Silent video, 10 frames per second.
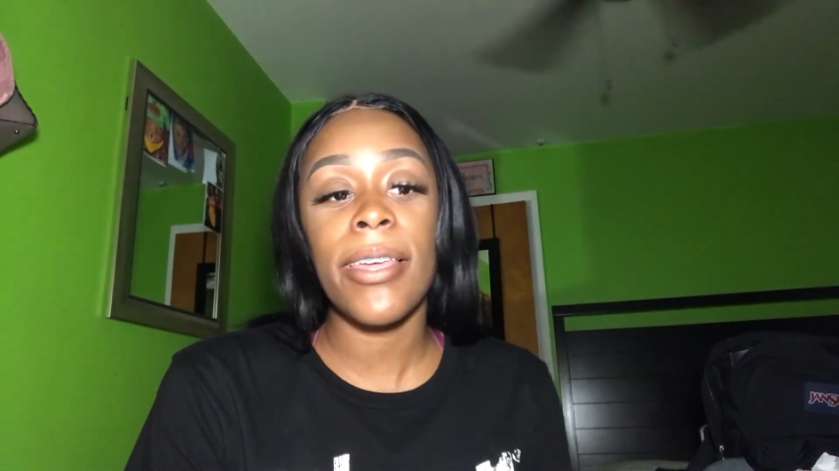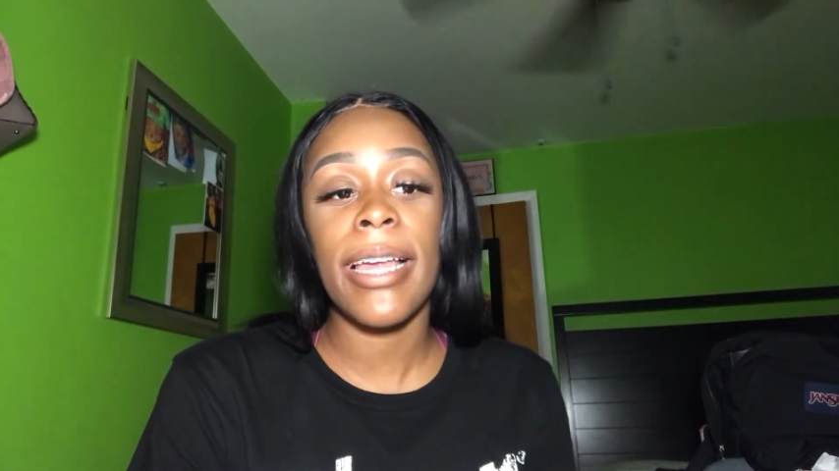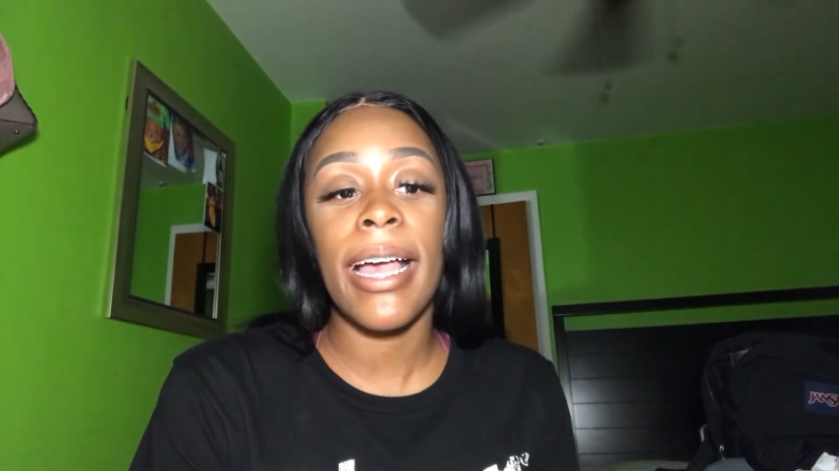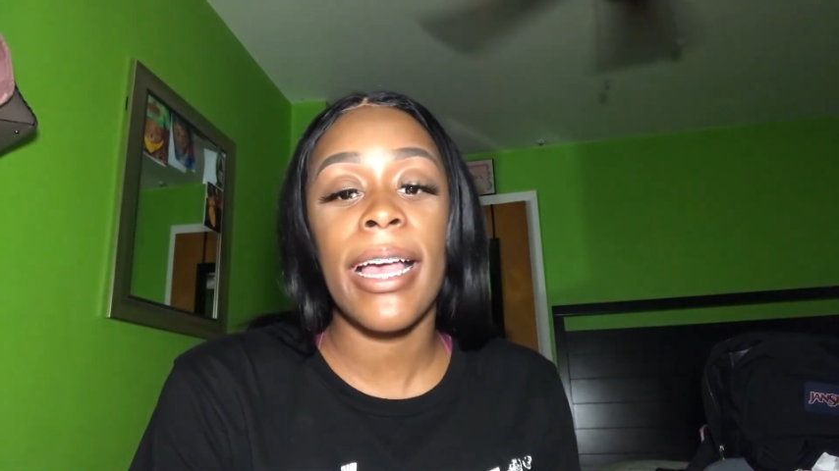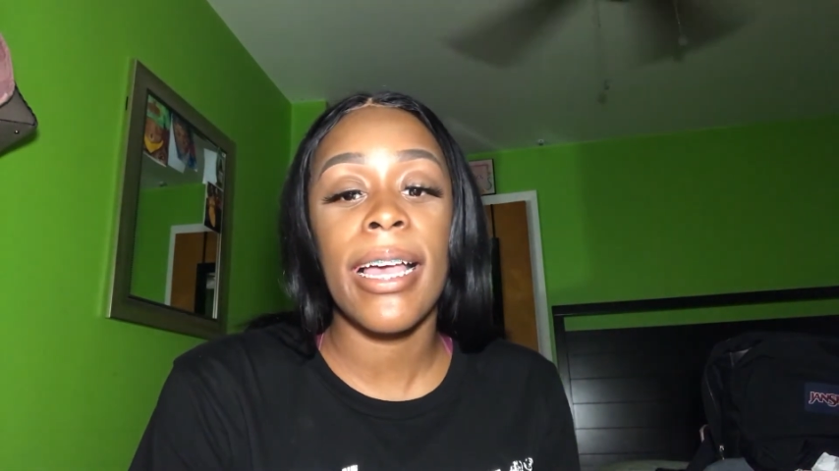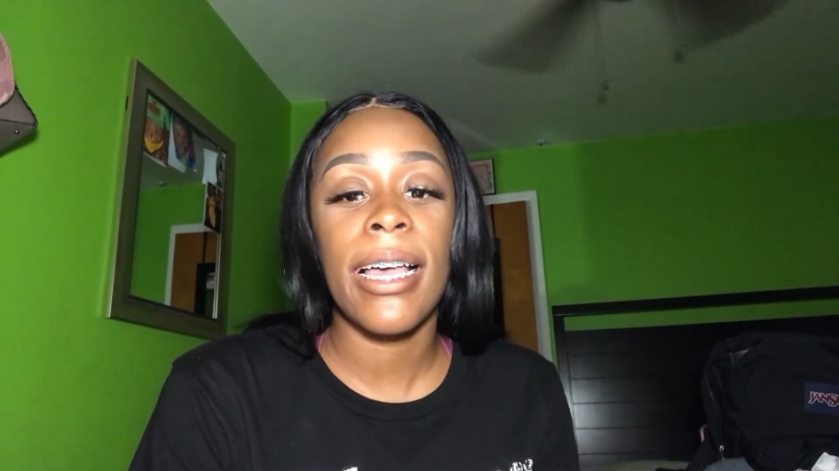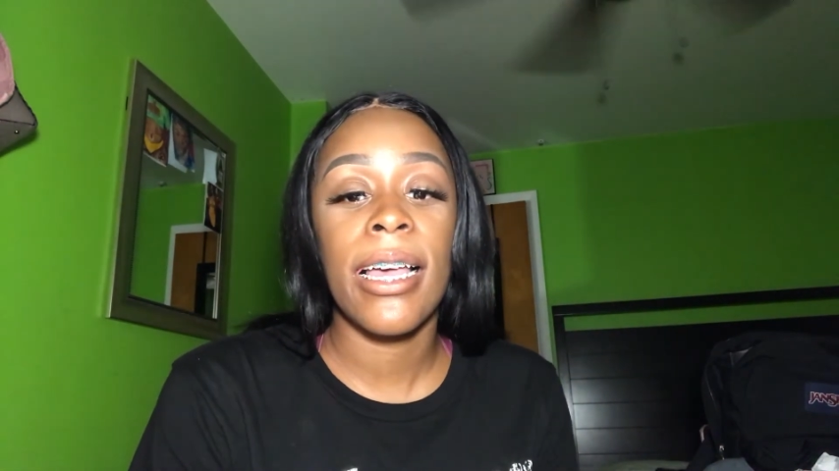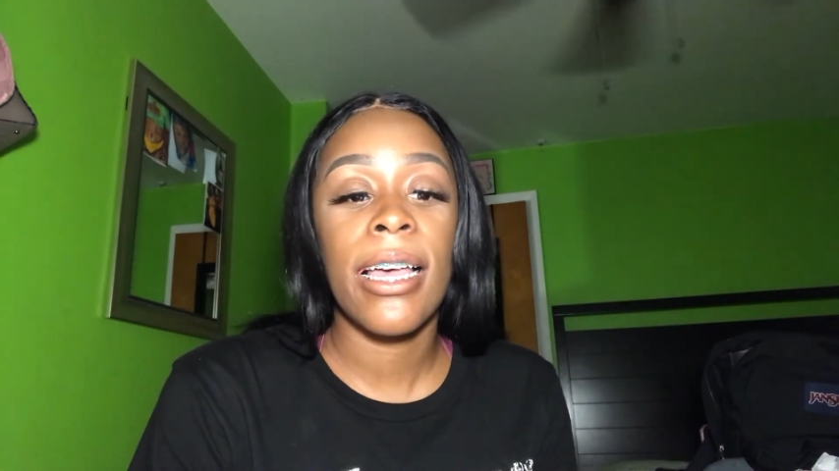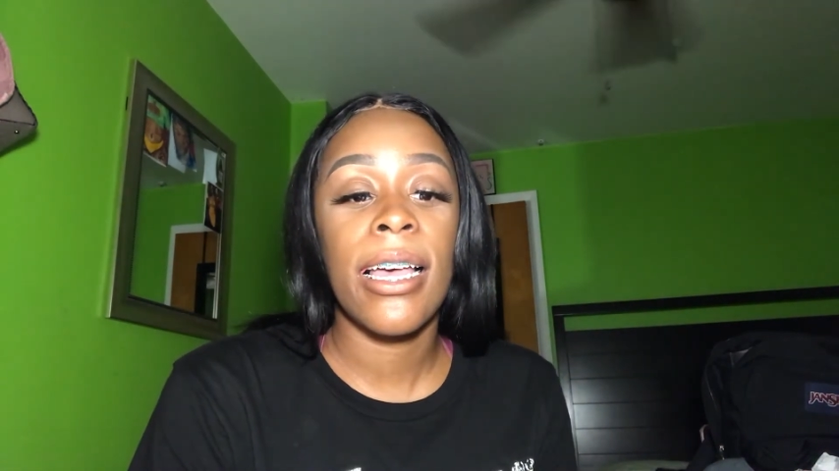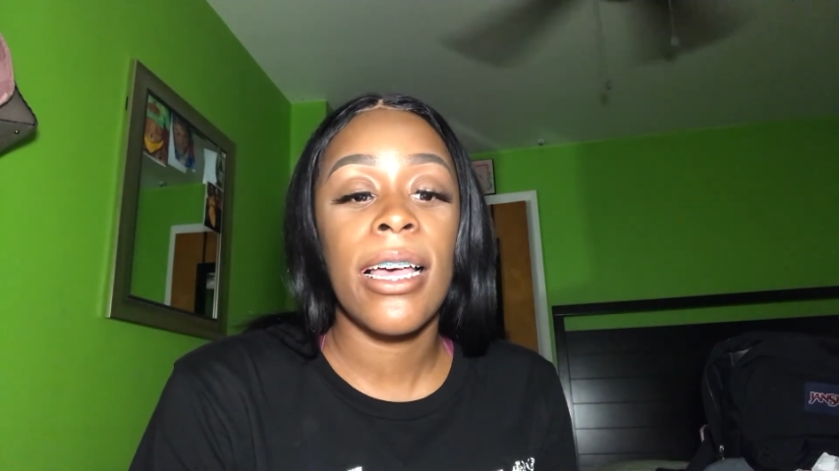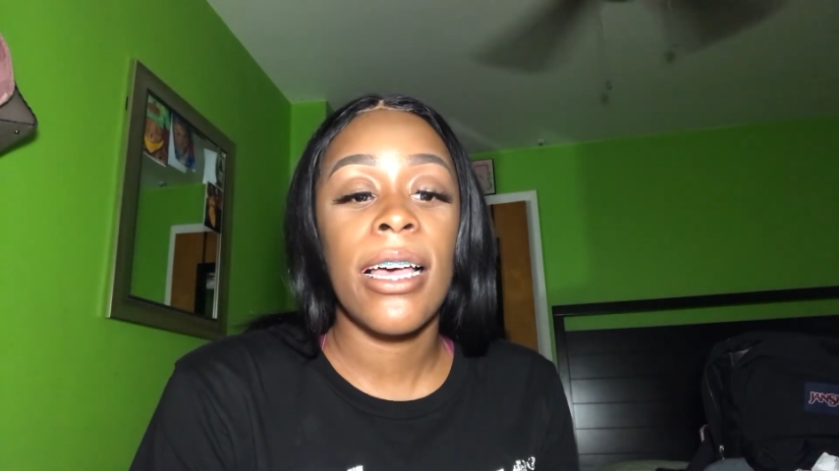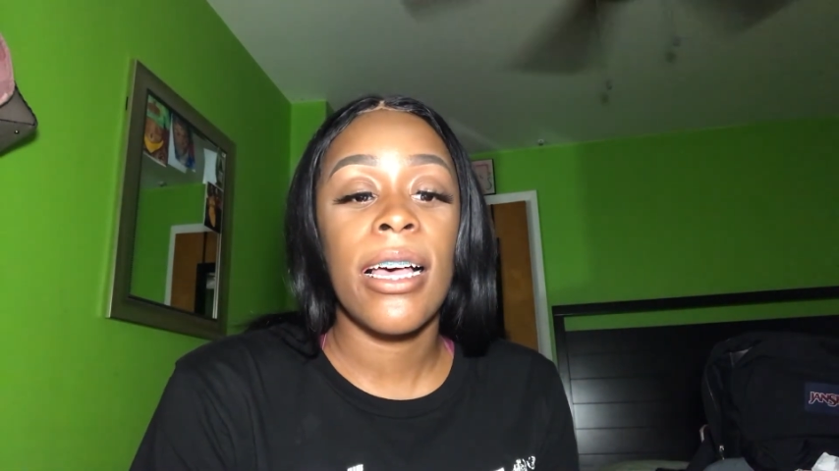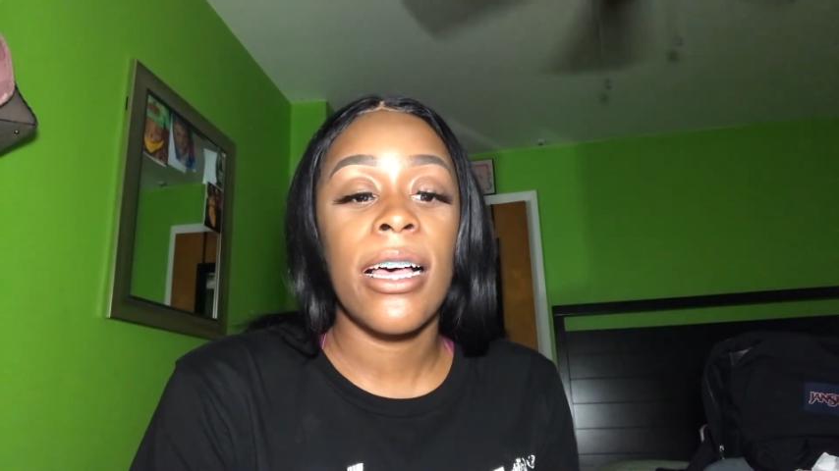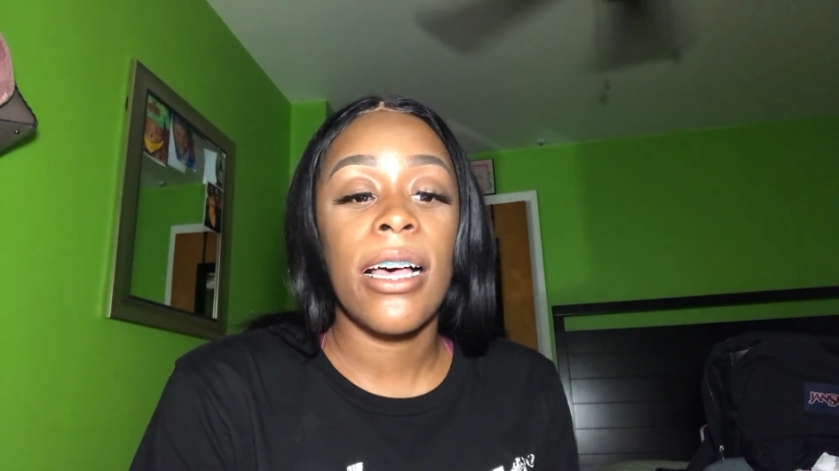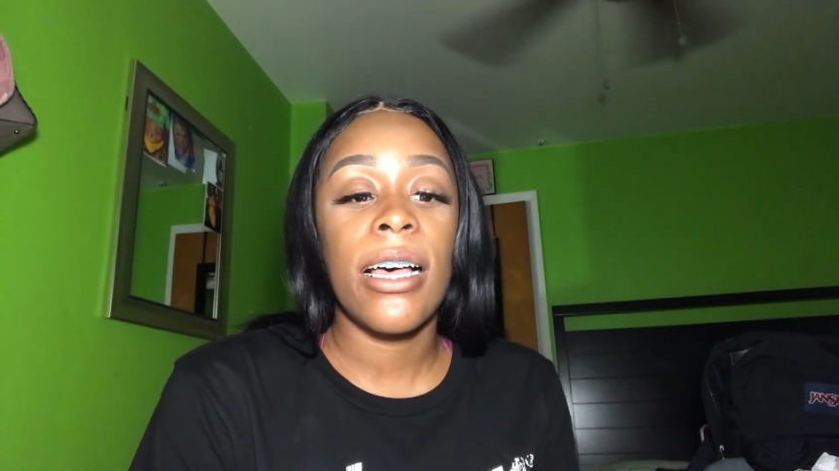that,
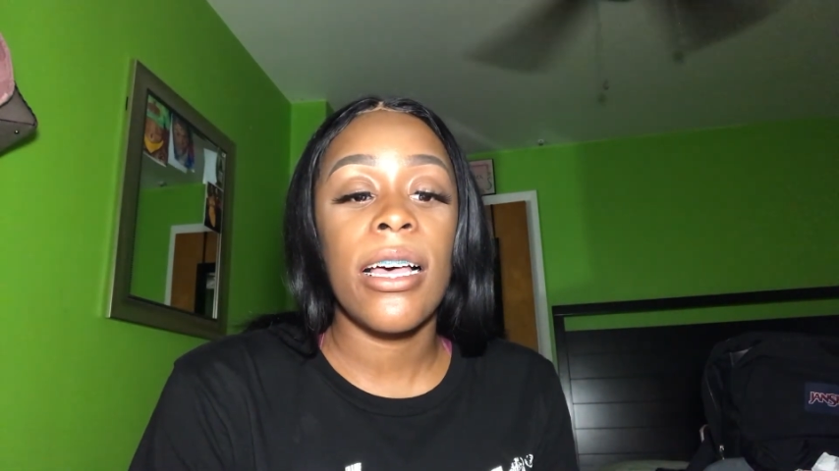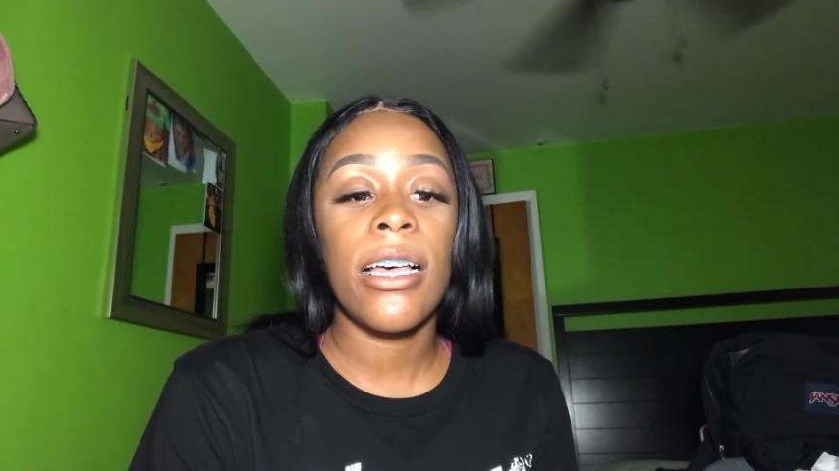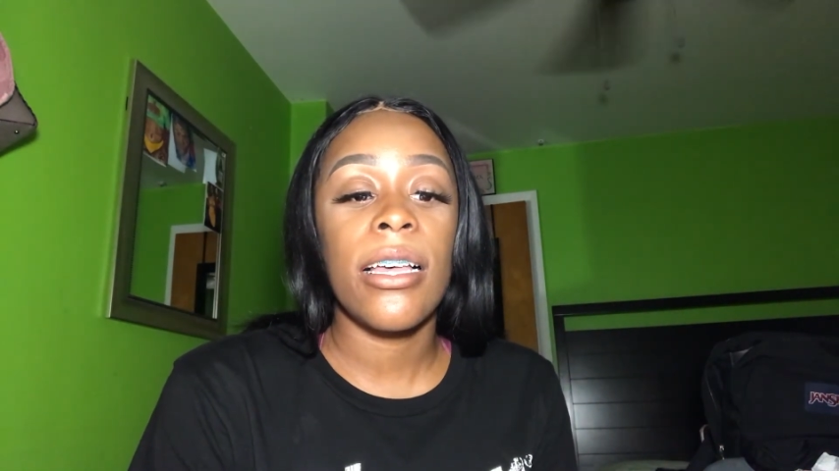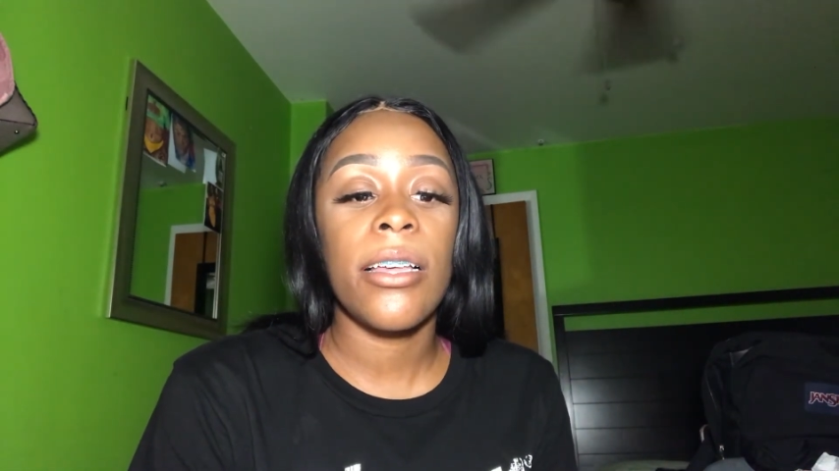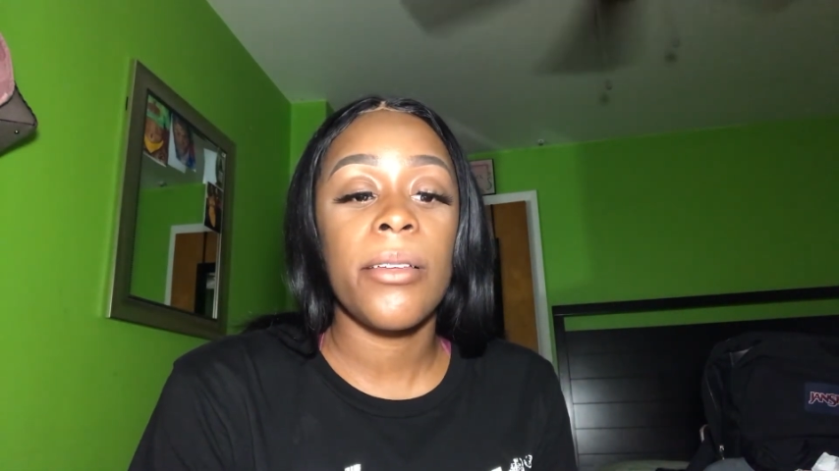I